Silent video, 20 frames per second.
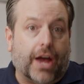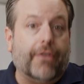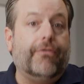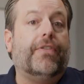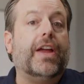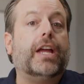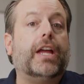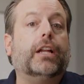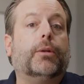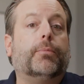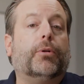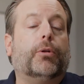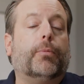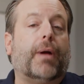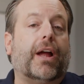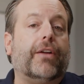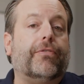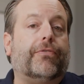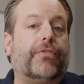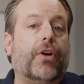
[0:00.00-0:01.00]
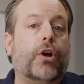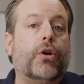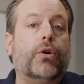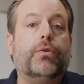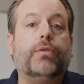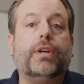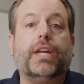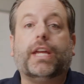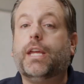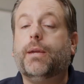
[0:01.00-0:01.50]
available by
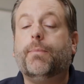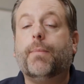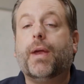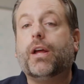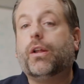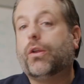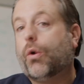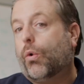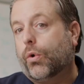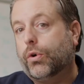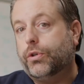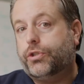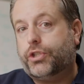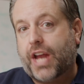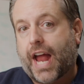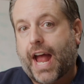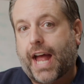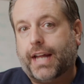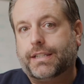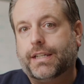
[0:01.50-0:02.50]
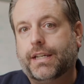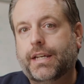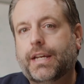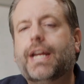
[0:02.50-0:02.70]
phone, email, or chat,